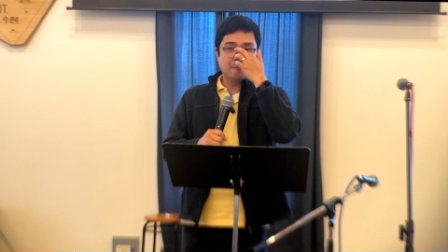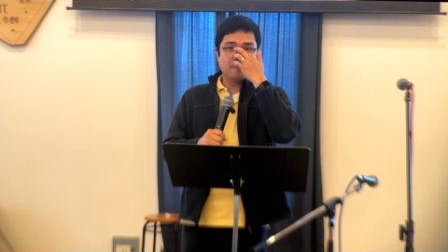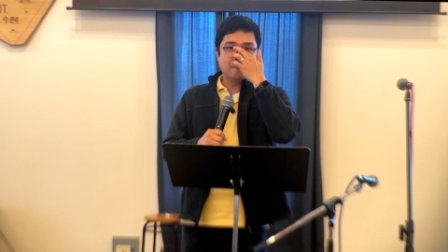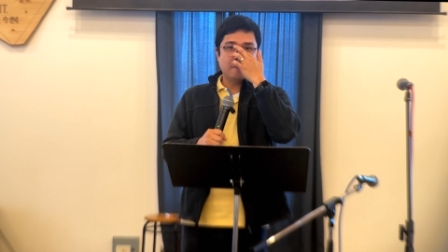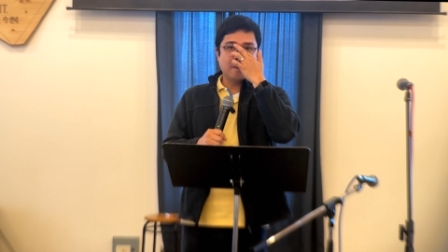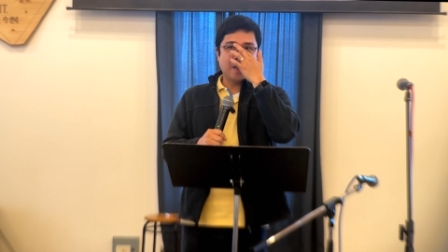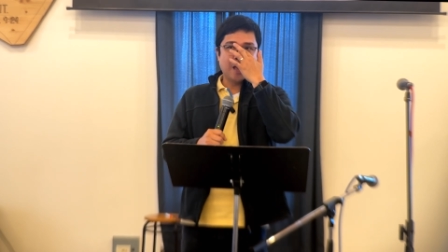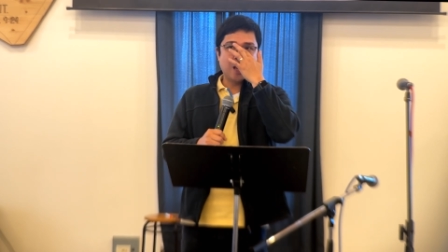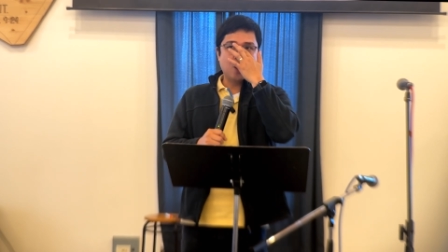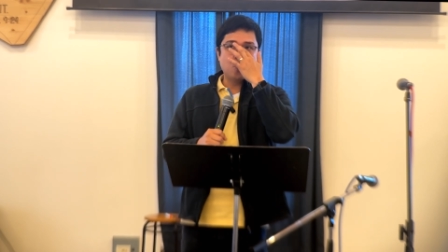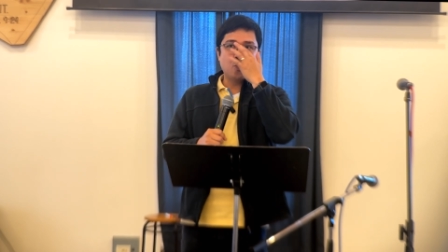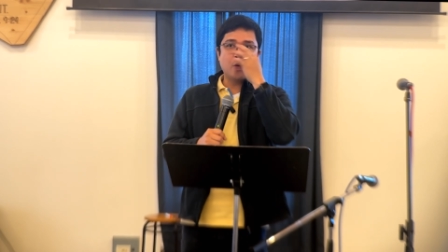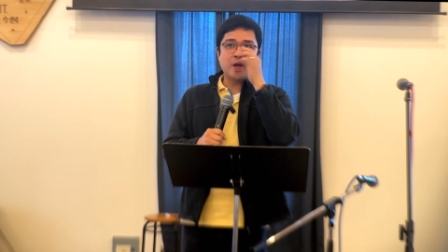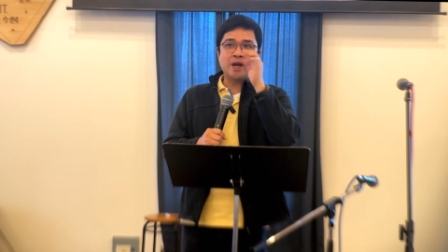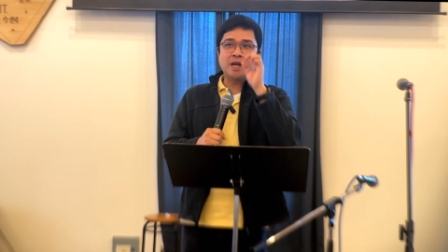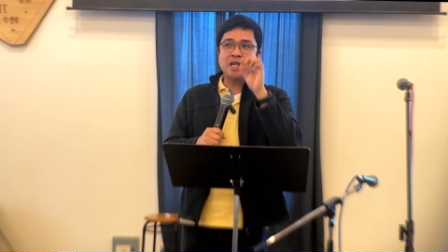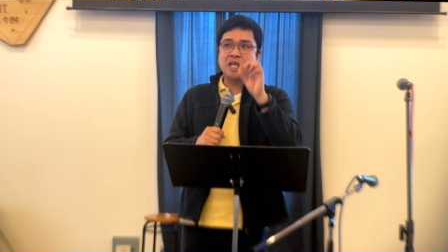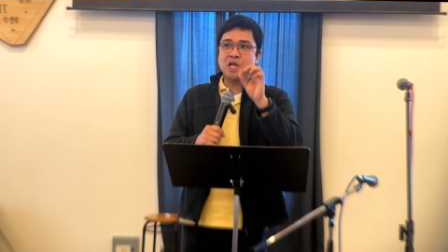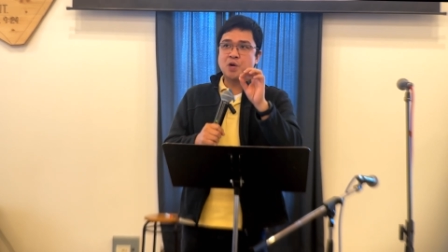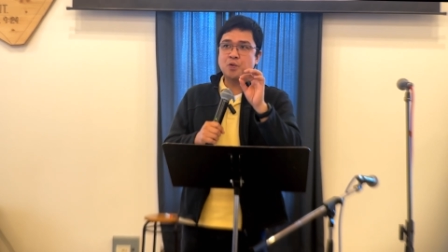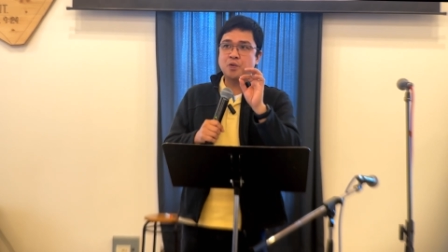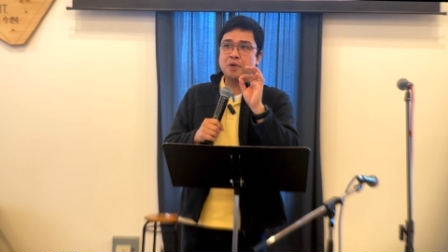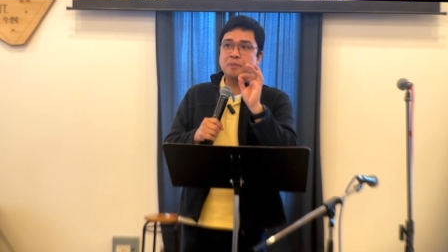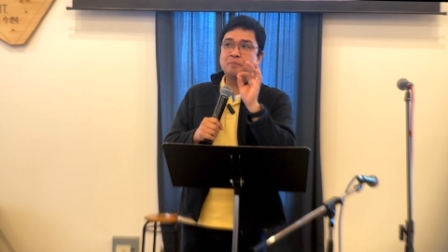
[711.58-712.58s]
and when
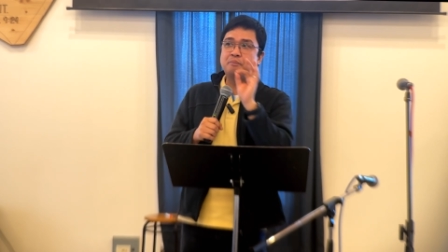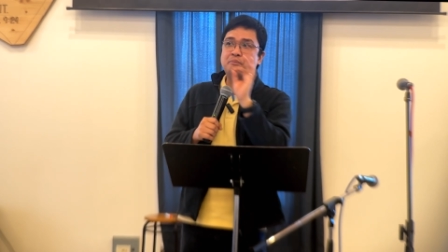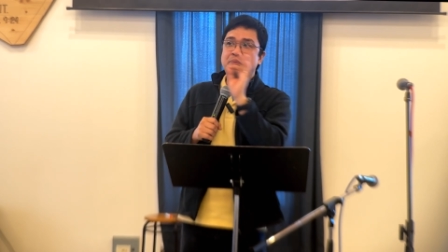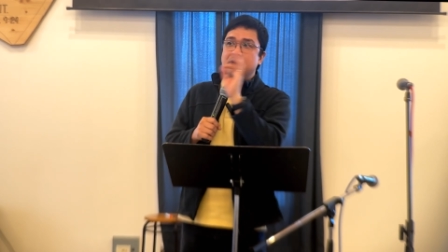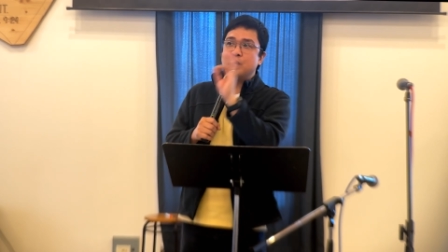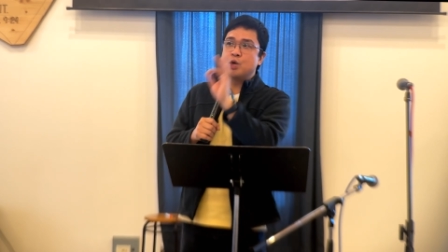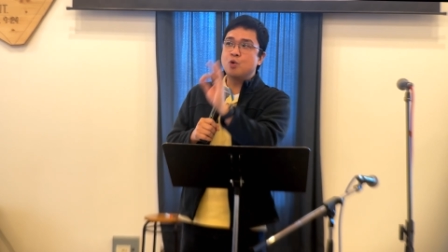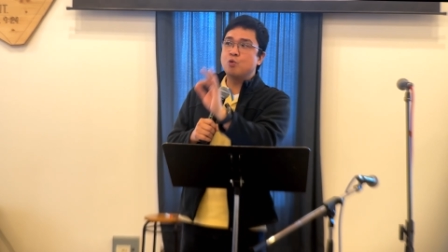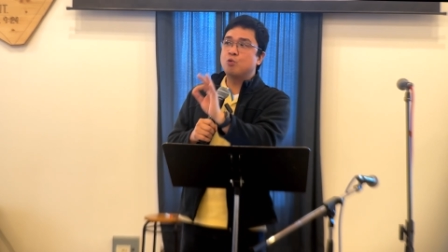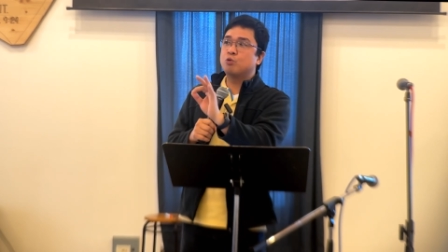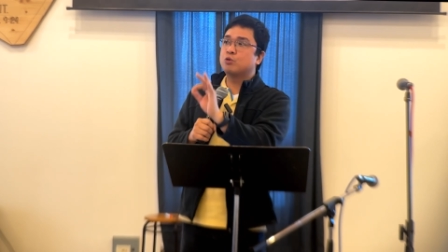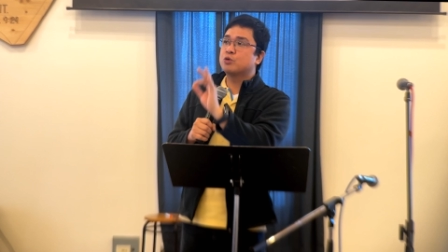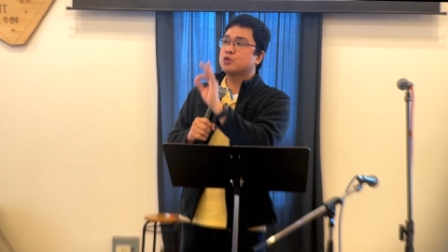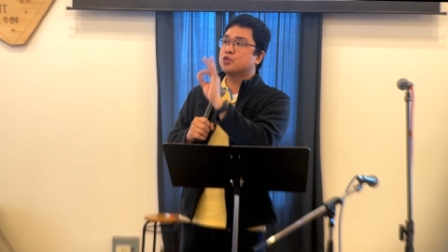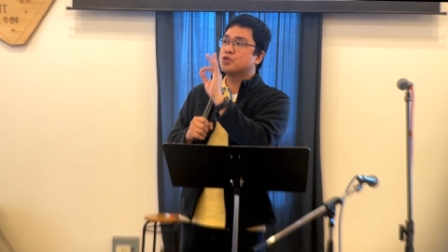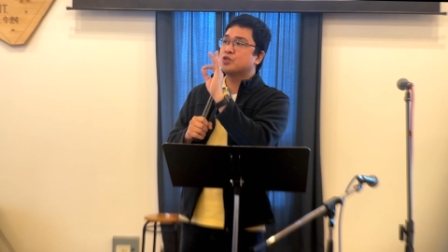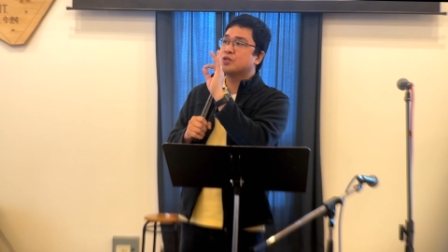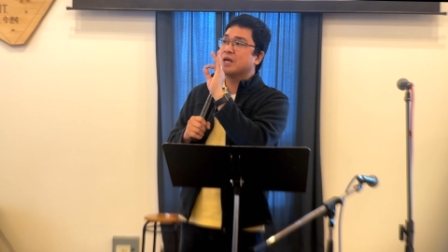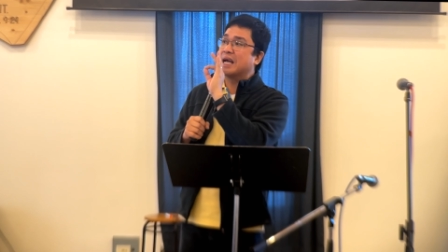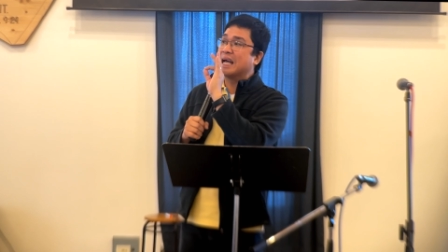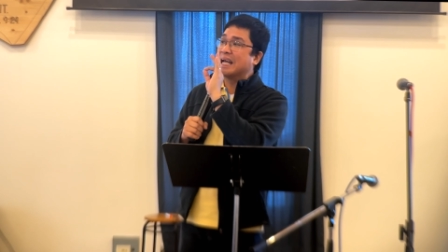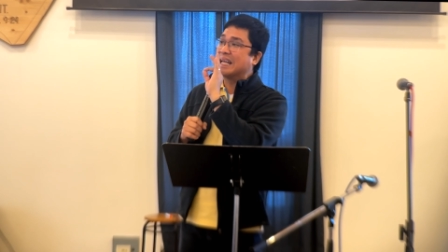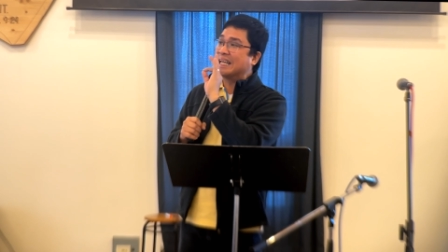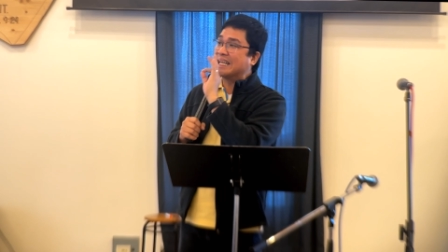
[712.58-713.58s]
he rebukes
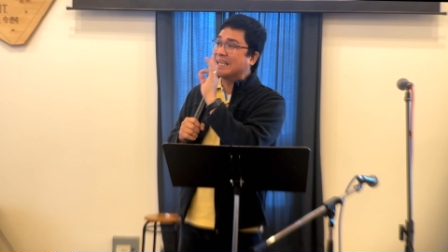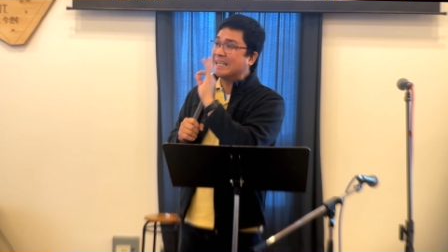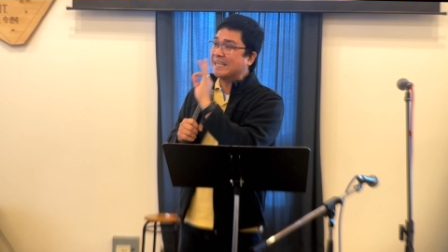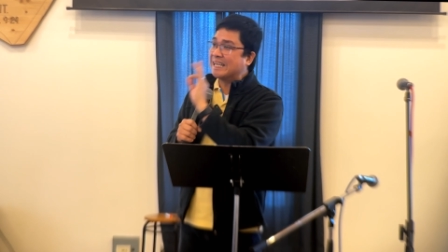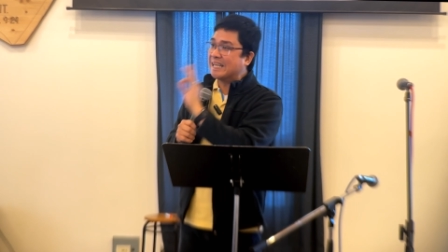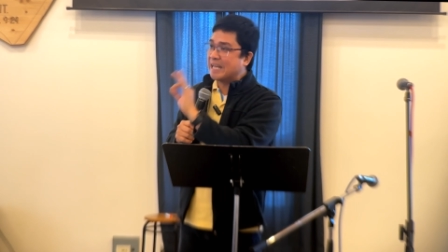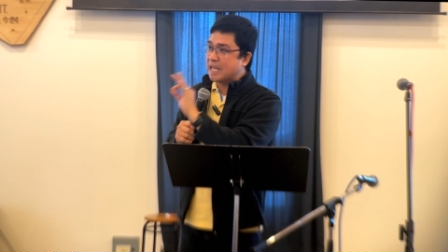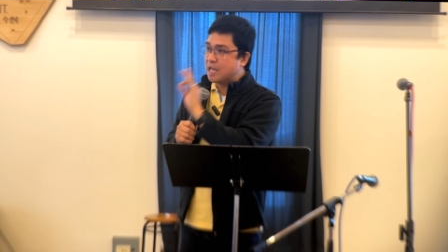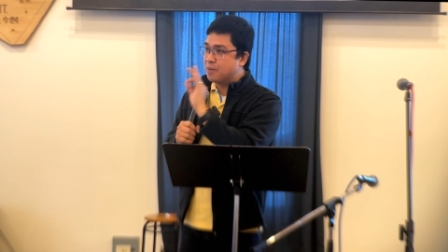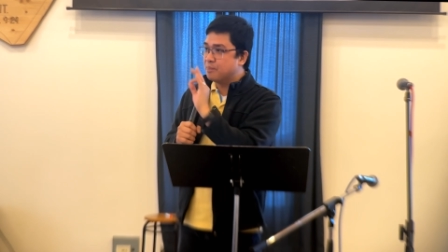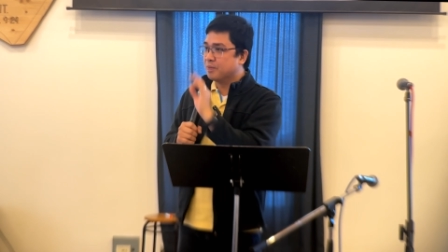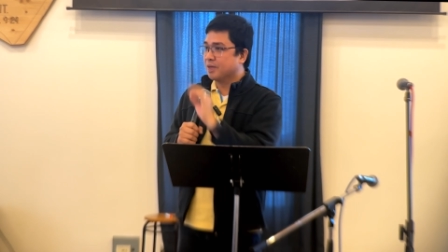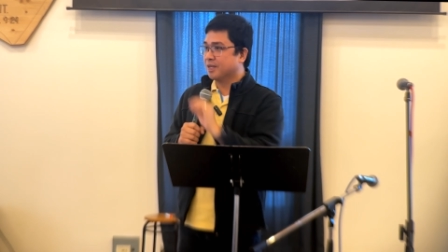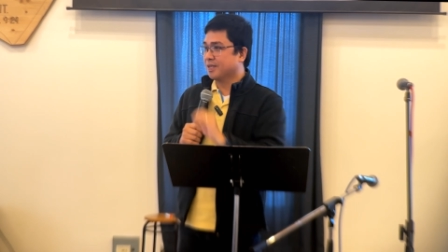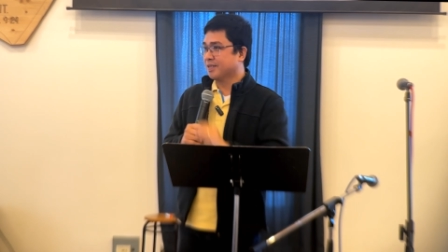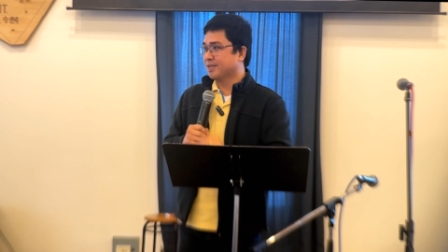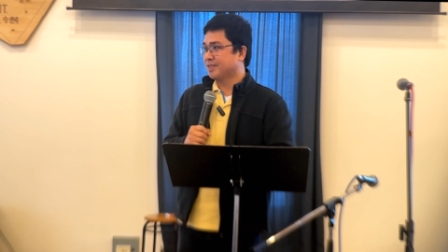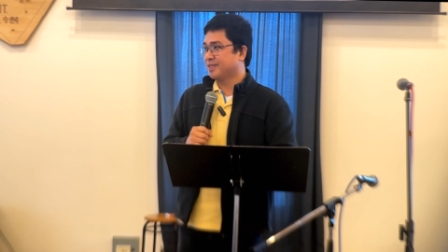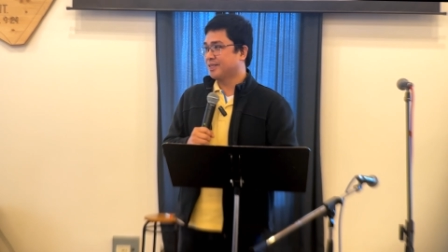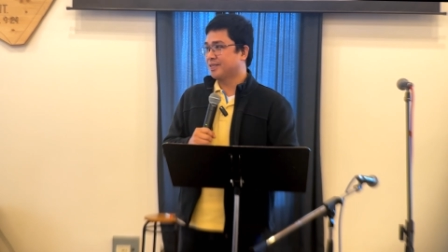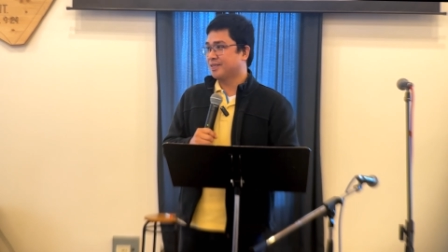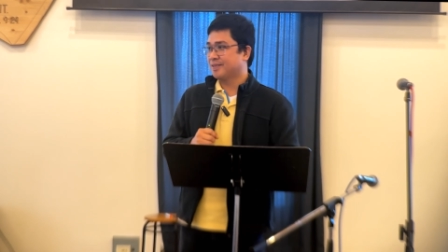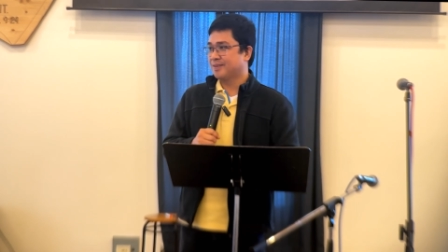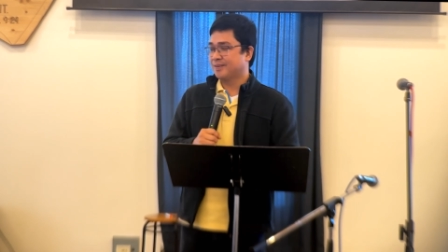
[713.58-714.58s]

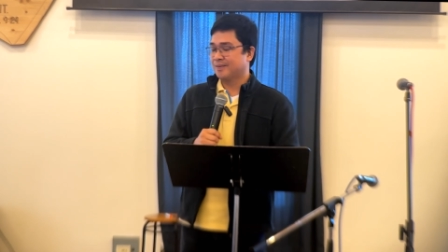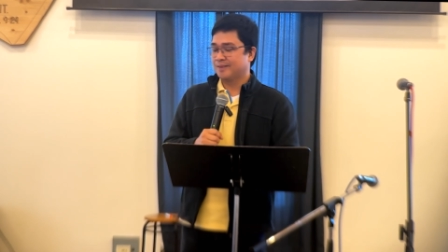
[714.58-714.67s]
demons.